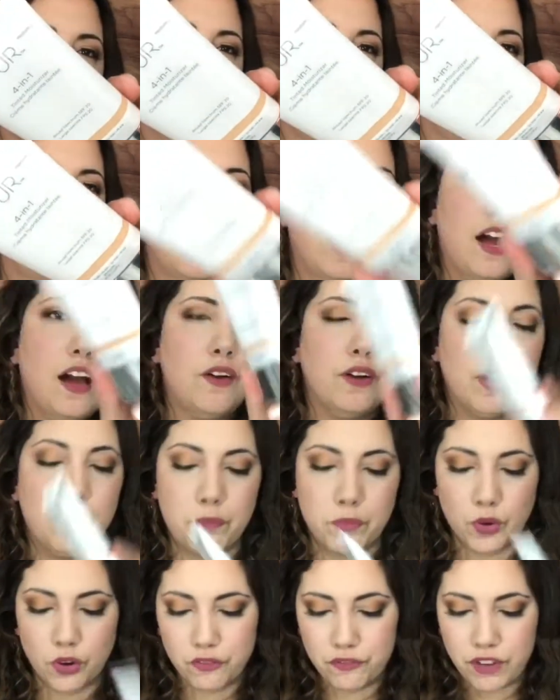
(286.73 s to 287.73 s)
fill out a
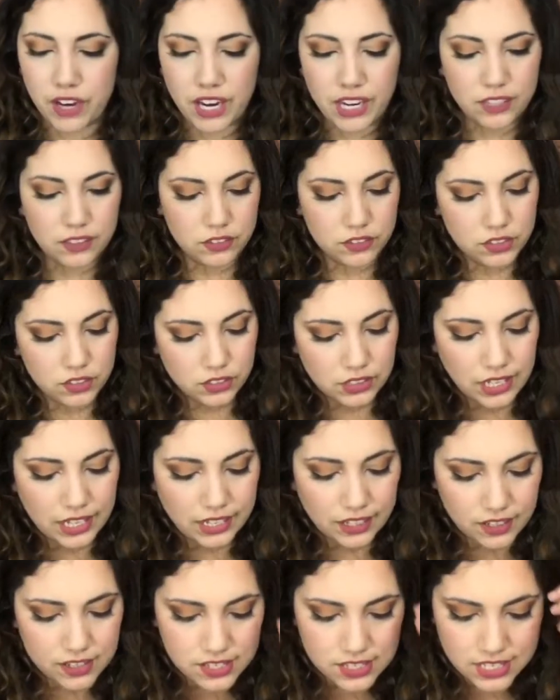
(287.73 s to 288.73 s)
profile,
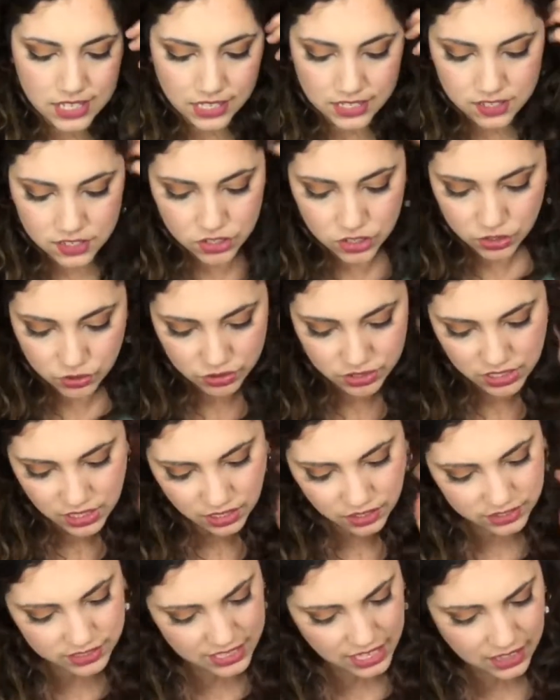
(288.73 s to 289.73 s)
like a test, to
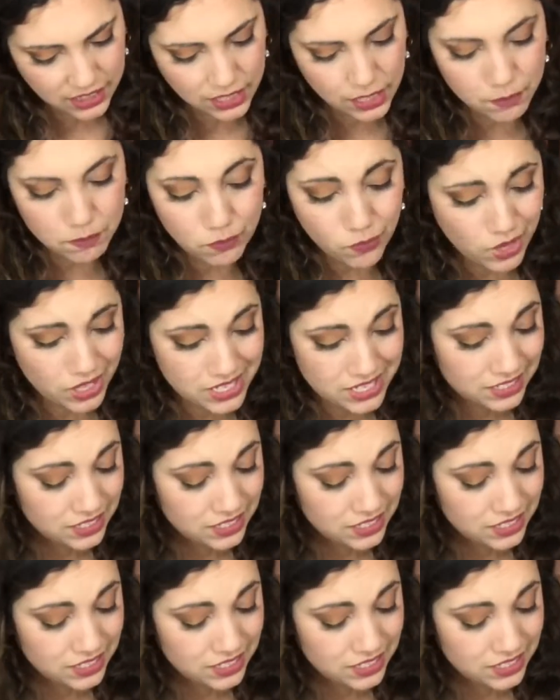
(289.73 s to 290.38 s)
tell them what